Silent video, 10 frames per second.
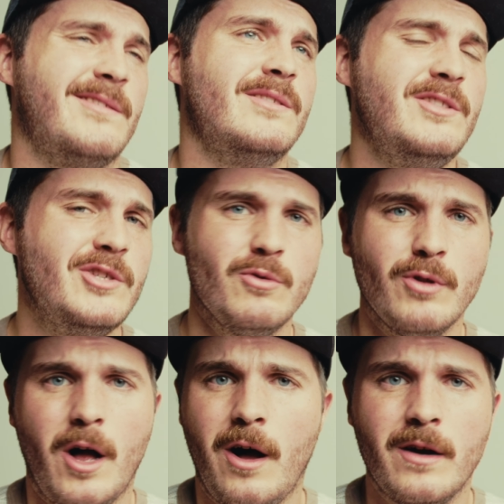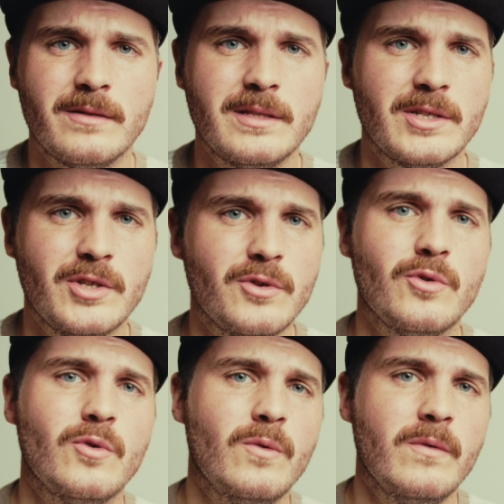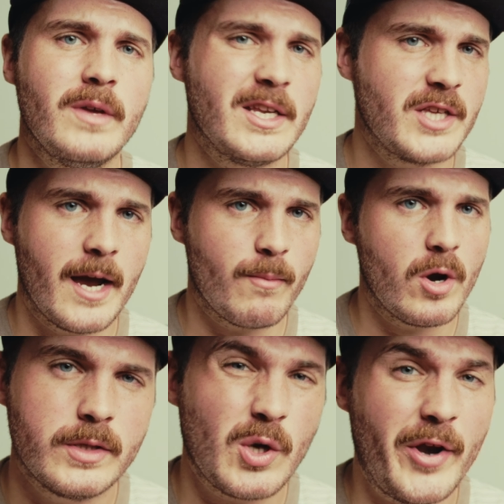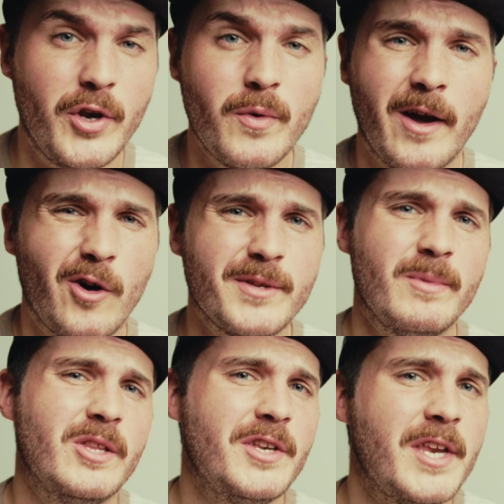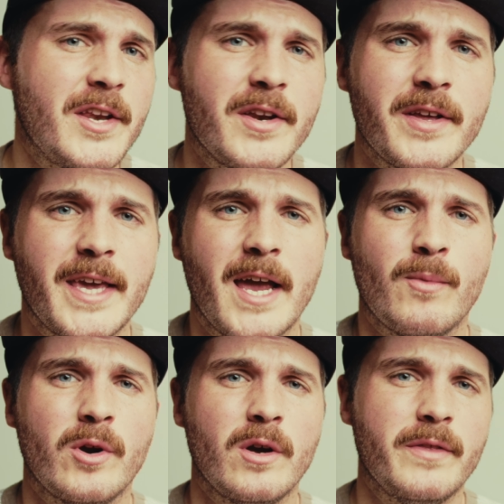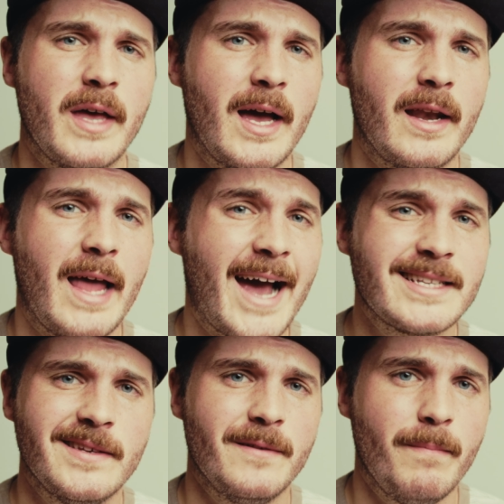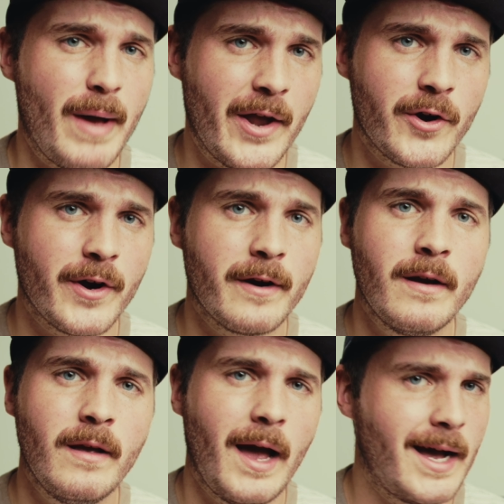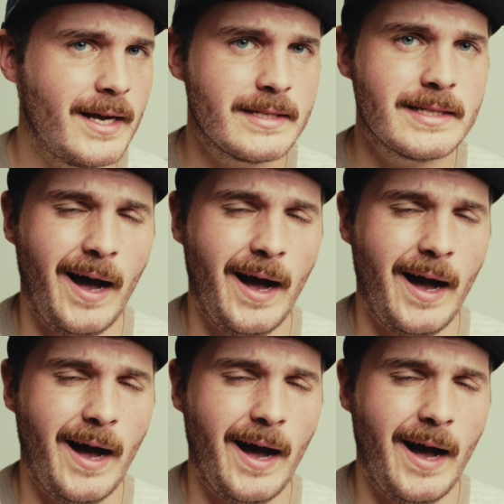too long to do in camera. So I knew I ultimately needed a camera that acted better as a